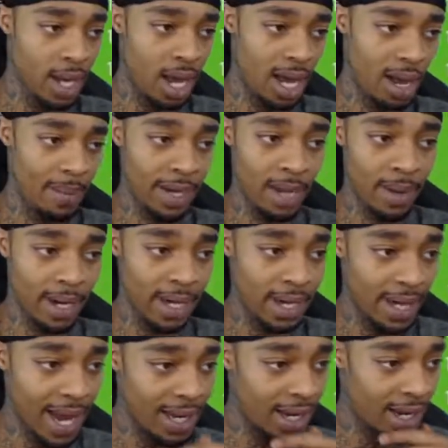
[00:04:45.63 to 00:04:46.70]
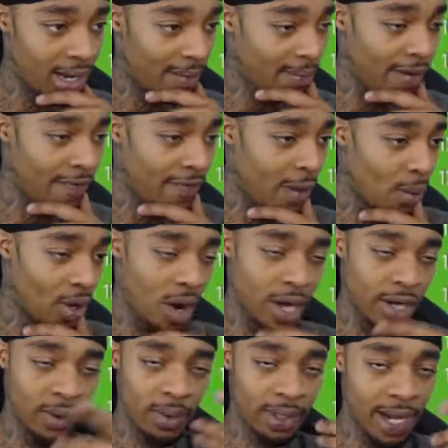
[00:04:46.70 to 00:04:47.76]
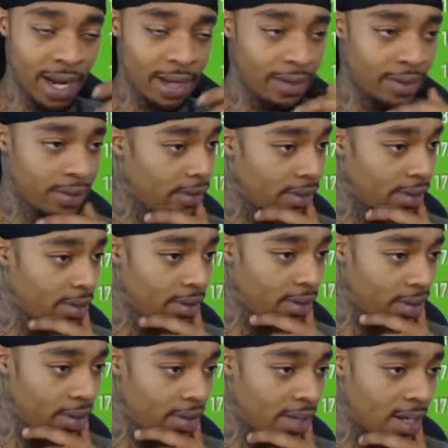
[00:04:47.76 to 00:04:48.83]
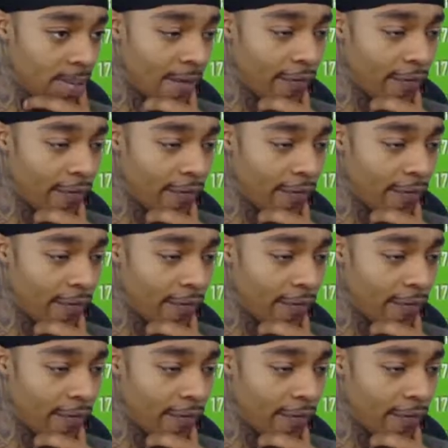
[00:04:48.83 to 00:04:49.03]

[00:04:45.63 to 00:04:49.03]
Anybody that they want to argue with that, and they're dumb.